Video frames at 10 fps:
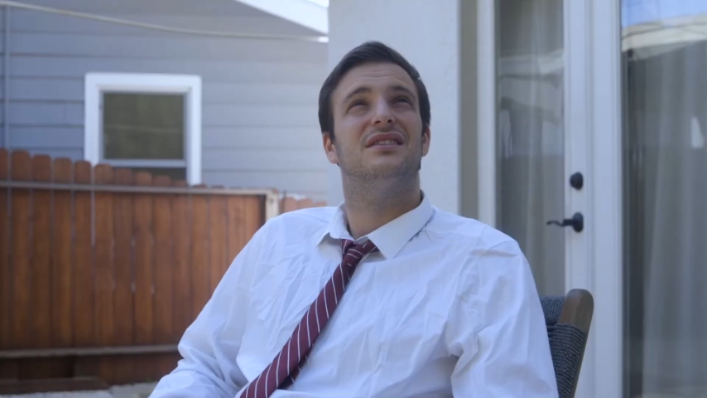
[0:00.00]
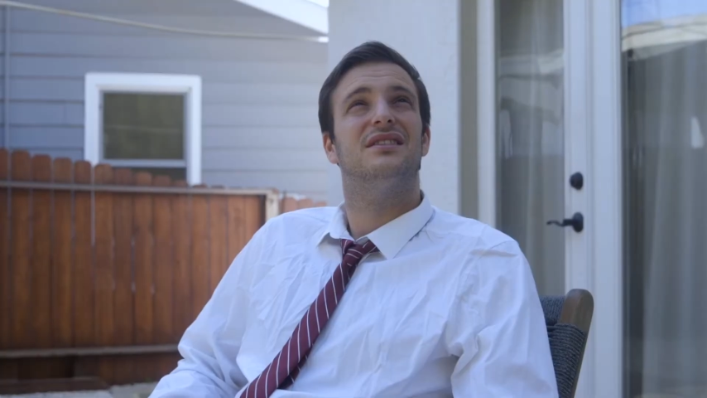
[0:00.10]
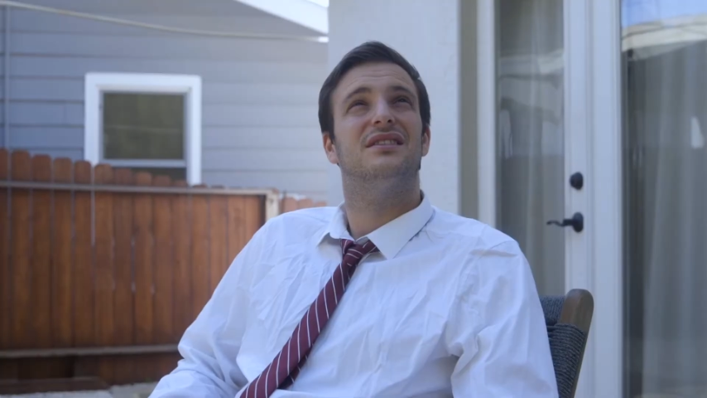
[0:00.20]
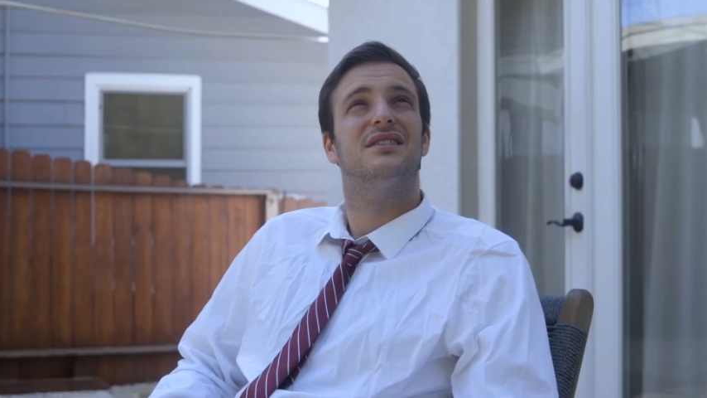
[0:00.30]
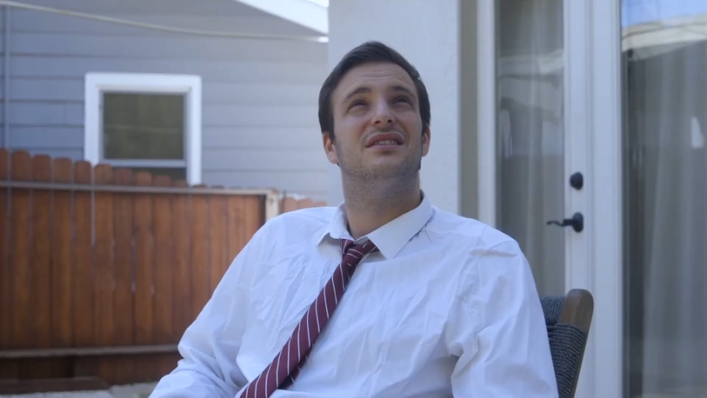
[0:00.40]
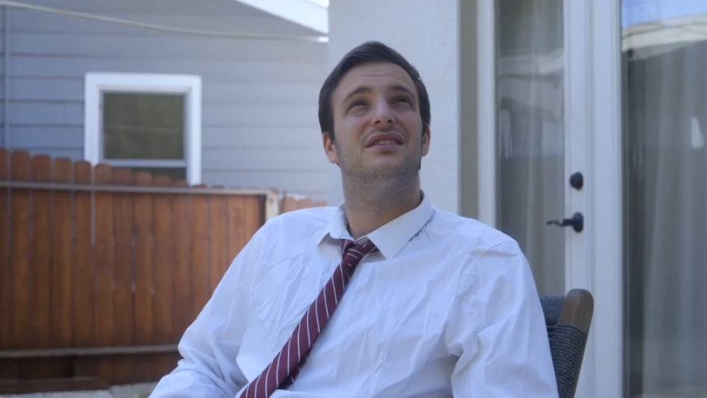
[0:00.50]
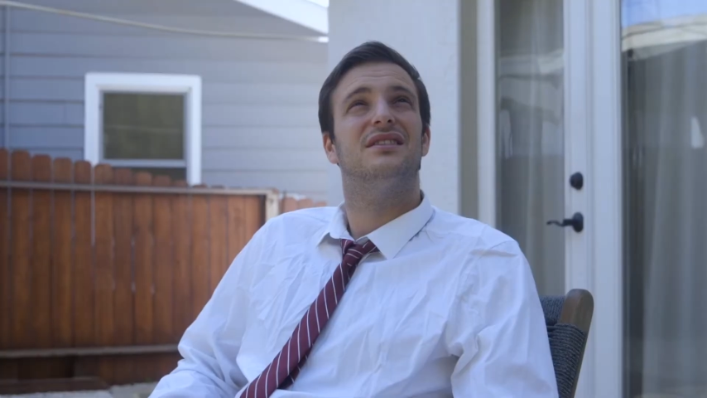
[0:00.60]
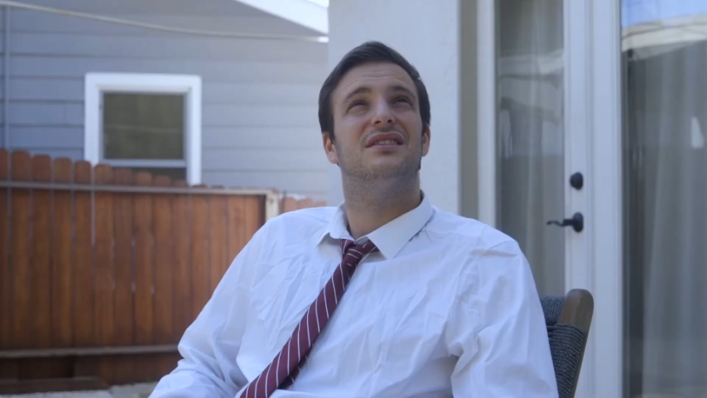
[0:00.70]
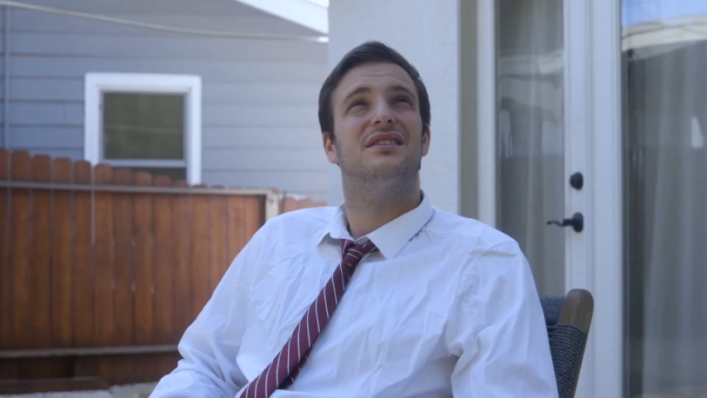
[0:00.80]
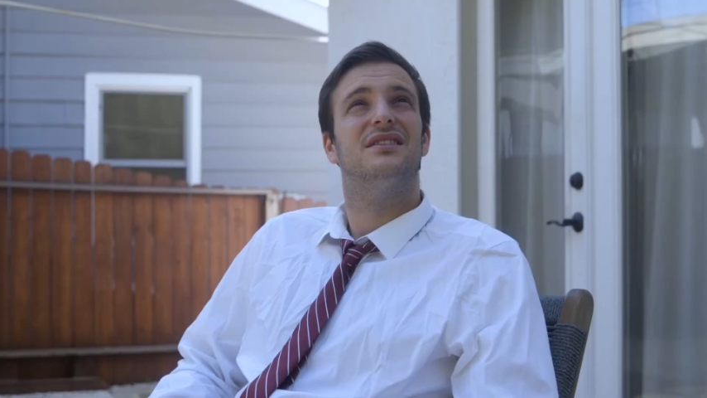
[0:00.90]
mean,
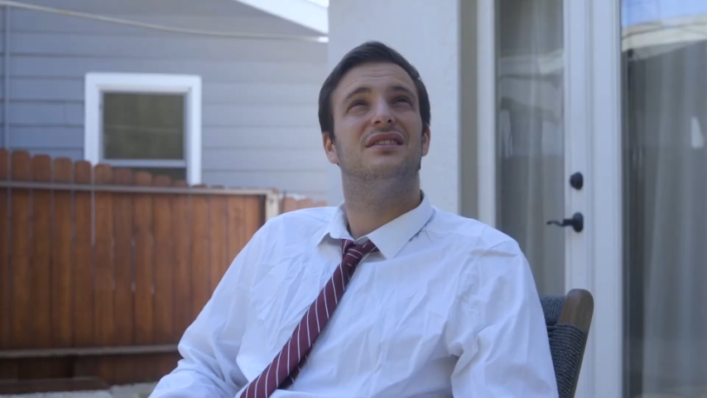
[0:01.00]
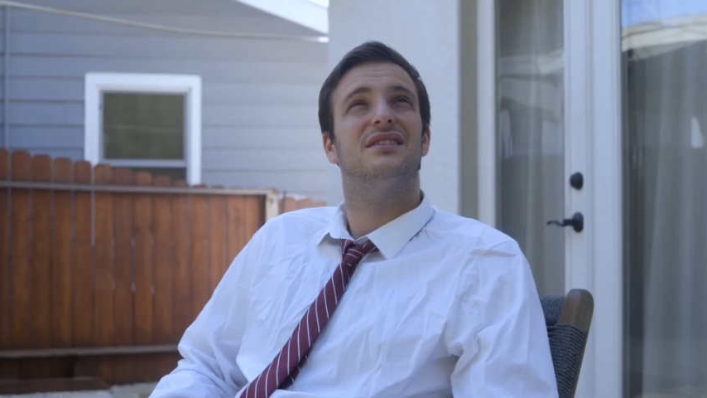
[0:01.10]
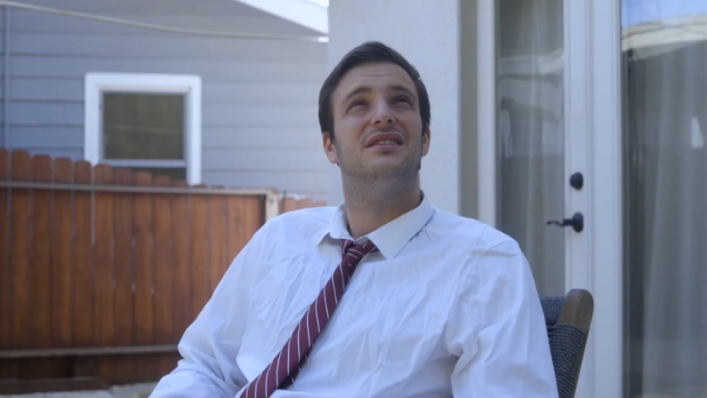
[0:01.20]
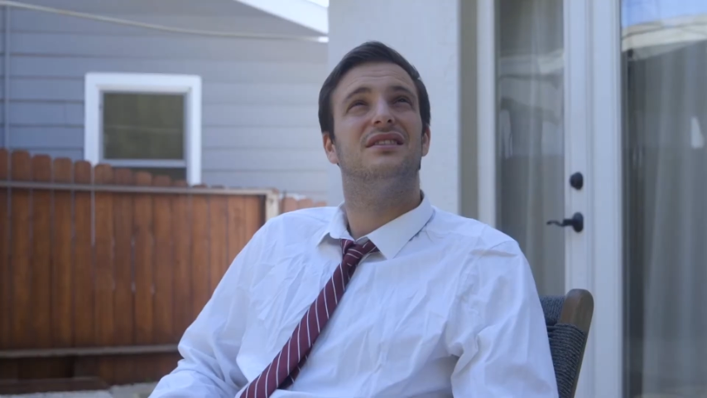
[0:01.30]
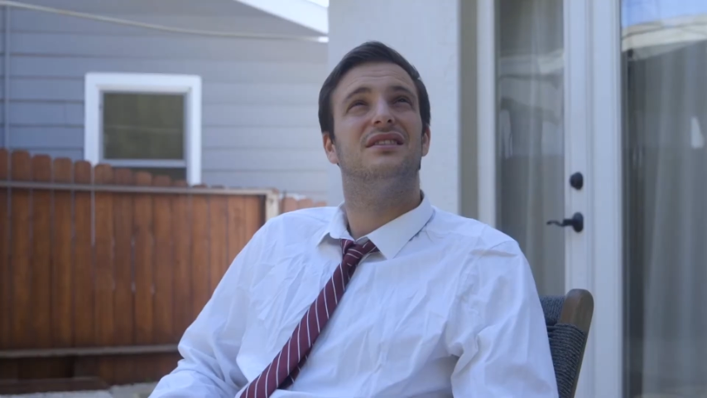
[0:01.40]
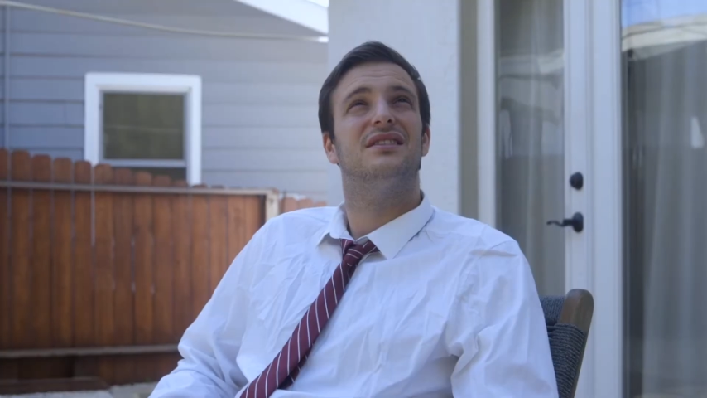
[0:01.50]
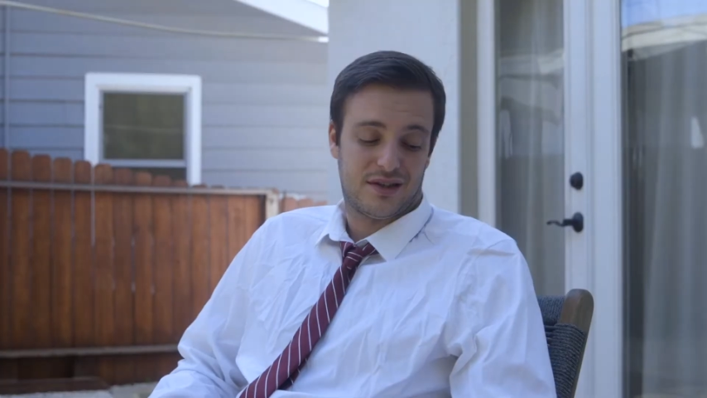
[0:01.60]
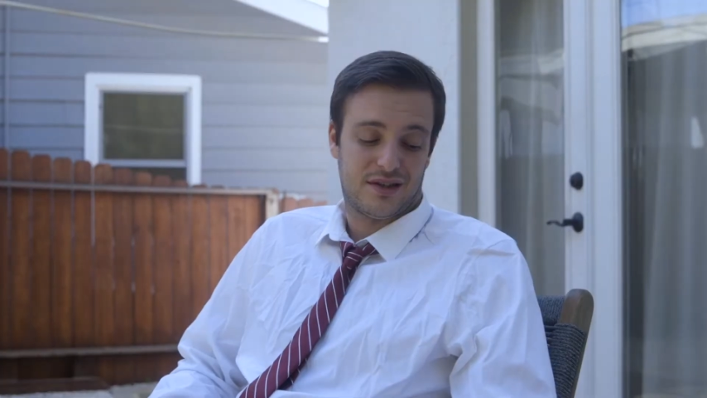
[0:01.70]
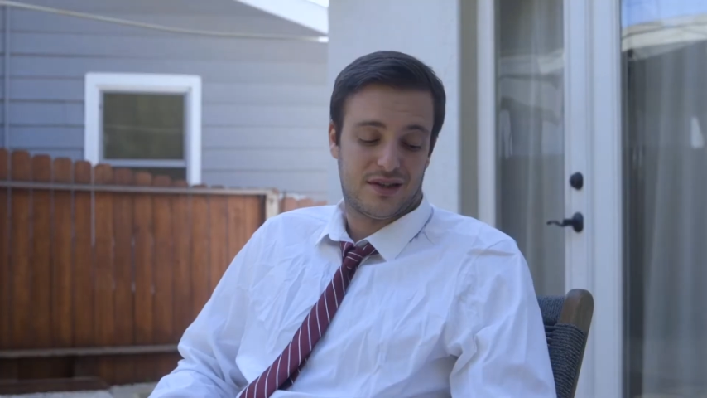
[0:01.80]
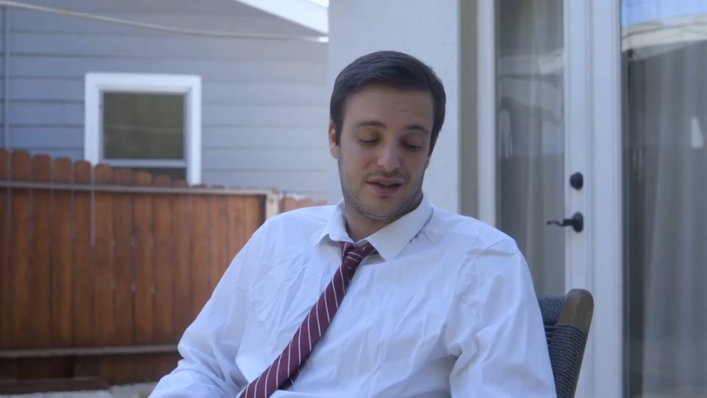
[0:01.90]
maybe if she
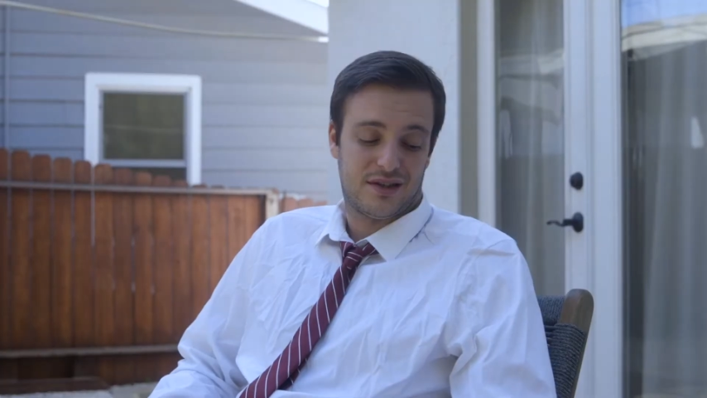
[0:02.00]
didn't have